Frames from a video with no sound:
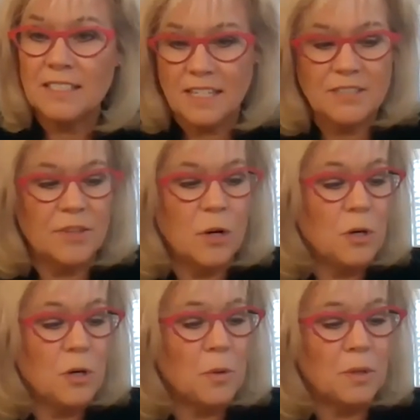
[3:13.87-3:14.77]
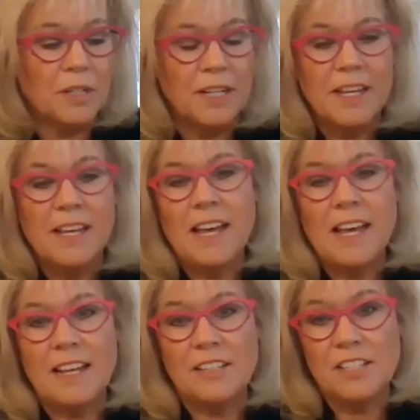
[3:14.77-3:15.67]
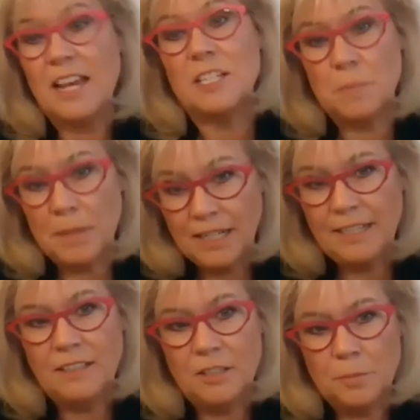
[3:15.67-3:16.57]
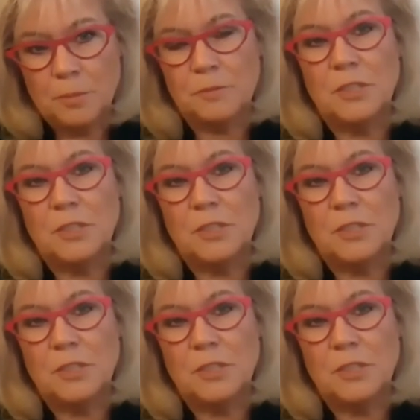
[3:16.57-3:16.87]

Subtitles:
size of a cohort, and to expedite approval.